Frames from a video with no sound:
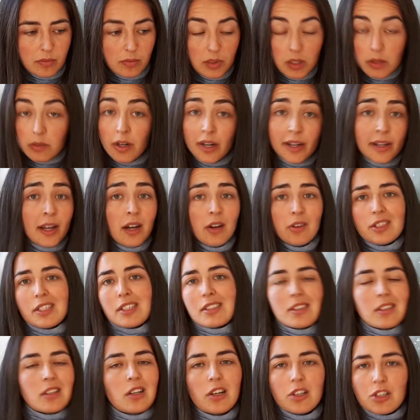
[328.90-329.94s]
Right now there's
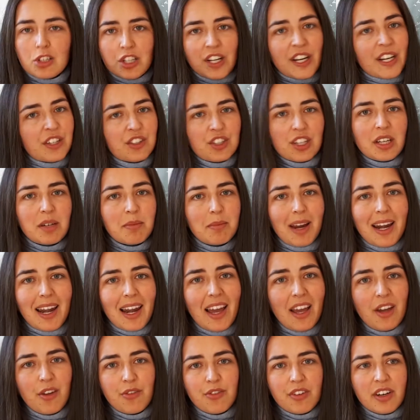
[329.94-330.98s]
a lot changing in my
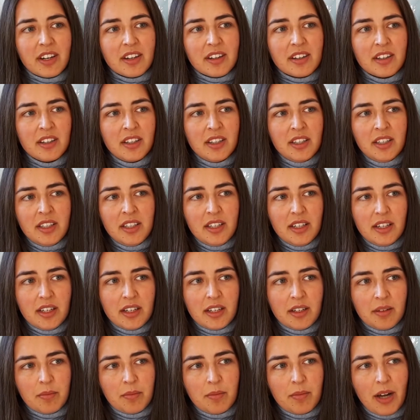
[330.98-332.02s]
life, and
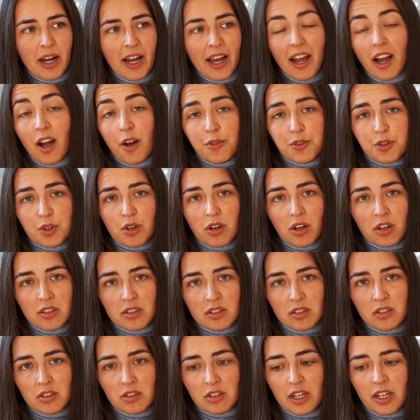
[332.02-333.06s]
I have to
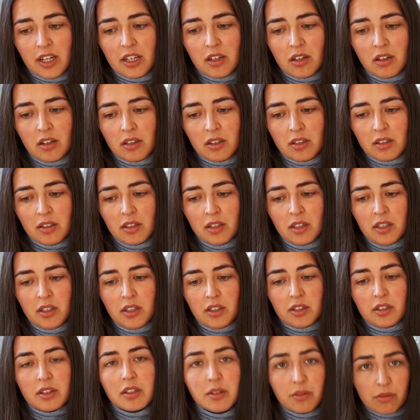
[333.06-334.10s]
concentrate on
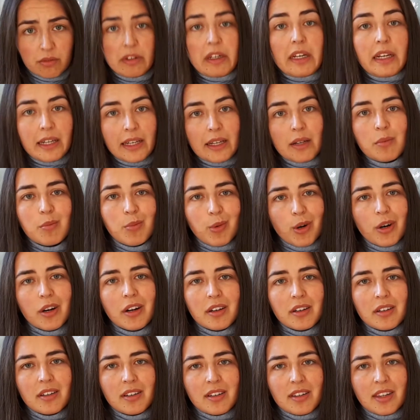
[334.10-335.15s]
the really
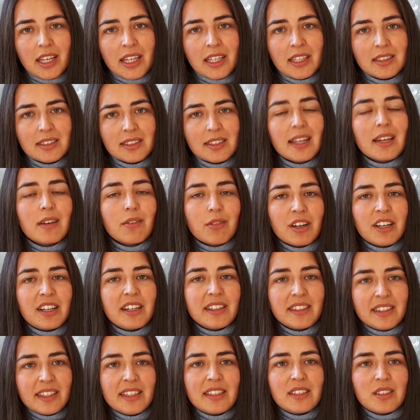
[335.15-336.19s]
important things that really
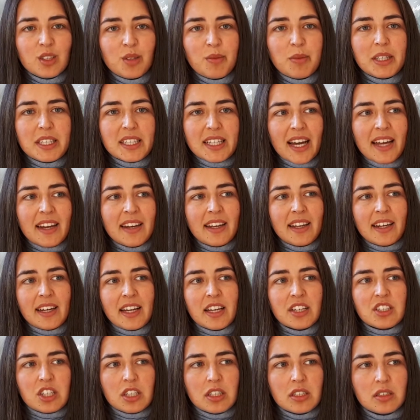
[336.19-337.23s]
need to be done, and I
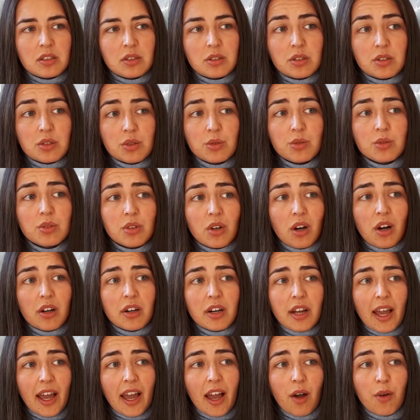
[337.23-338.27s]
just do not
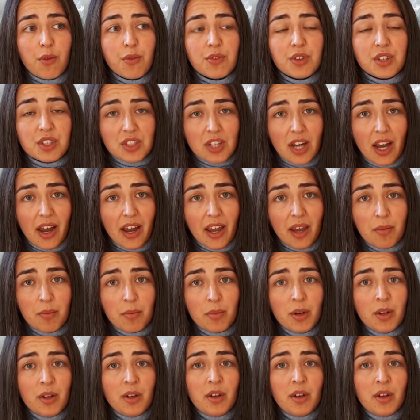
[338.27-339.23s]
have the time